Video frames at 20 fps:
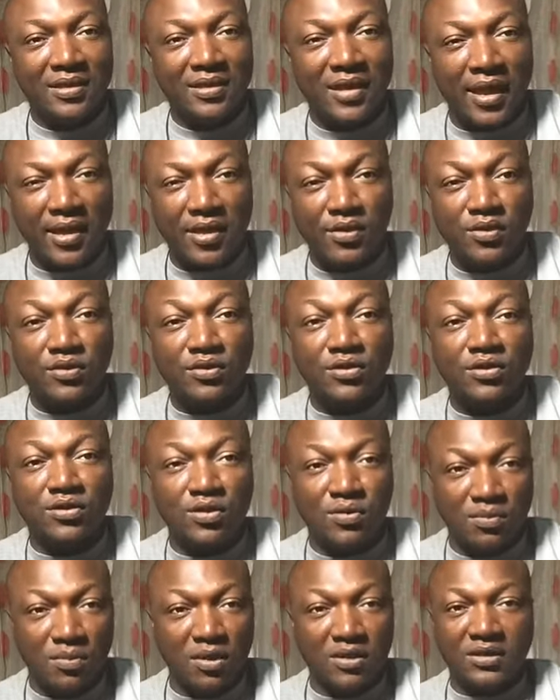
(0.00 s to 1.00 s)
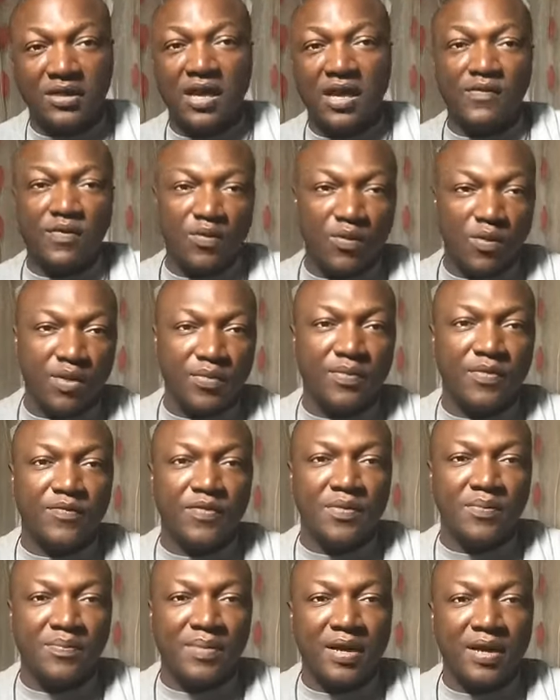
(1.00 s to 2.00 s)
Thank you so much, everyone, for
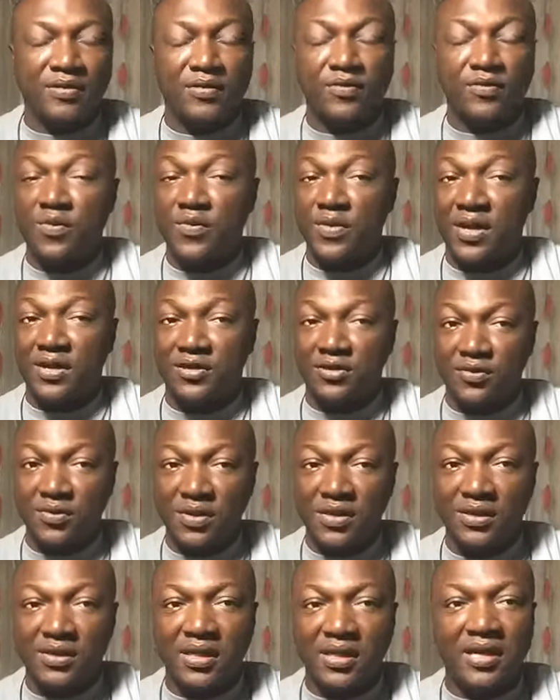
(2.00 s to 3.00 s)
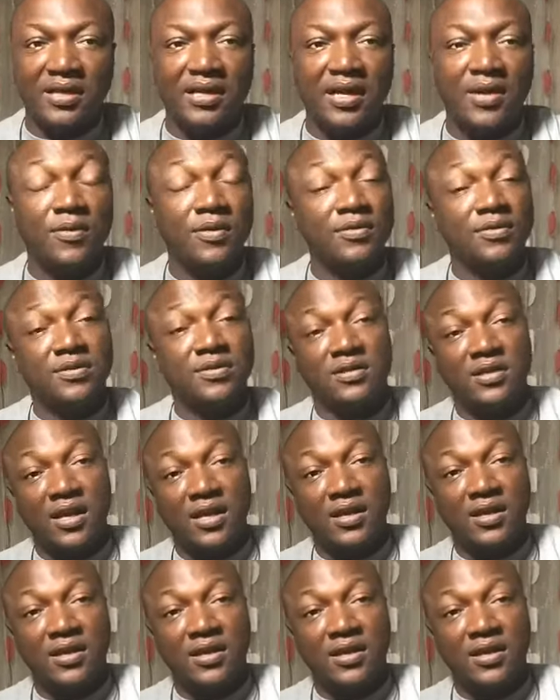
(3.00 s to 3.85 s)
being part of what we are doing. And I want to say,